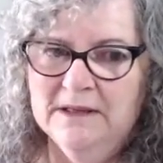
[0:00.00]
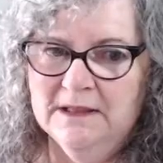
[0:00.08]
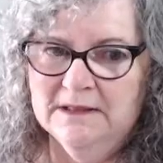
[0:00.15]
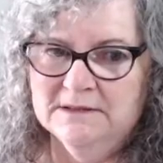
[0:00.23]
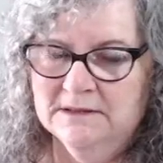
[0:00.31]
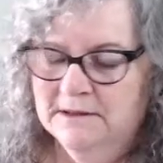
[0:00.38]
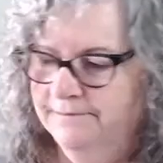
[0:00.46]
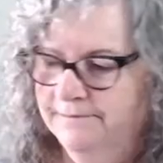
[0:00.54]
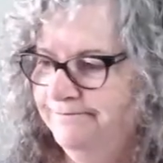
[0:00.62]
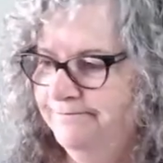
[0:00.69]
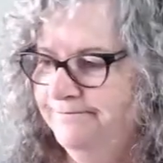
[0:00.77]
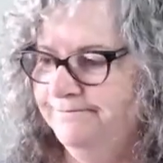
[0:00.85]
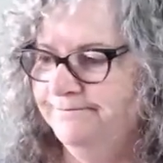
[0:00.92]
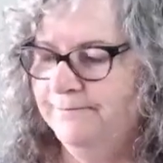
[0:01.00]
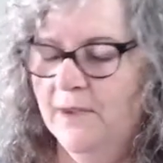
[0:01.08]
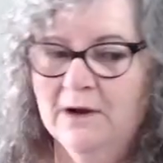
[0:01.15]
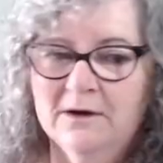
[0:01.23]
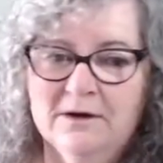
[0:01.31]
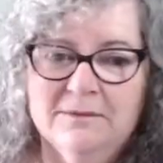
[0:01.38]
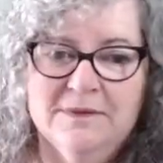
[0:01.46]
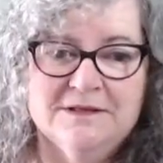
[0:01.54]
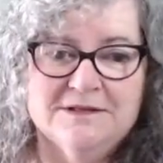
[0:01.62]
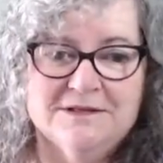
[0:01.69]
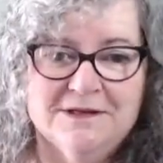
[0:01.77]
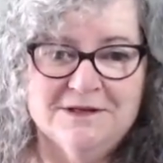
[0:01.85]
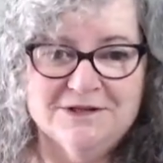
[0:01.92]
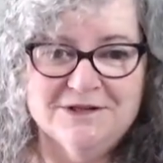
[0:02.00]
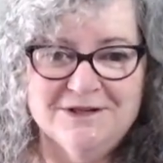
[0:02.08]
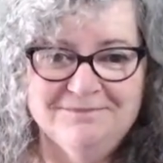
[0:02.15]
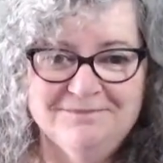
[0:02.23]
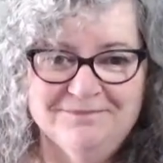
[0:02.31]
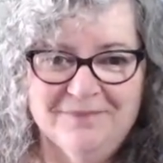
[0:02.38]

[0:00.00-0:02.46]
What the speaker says: this energy.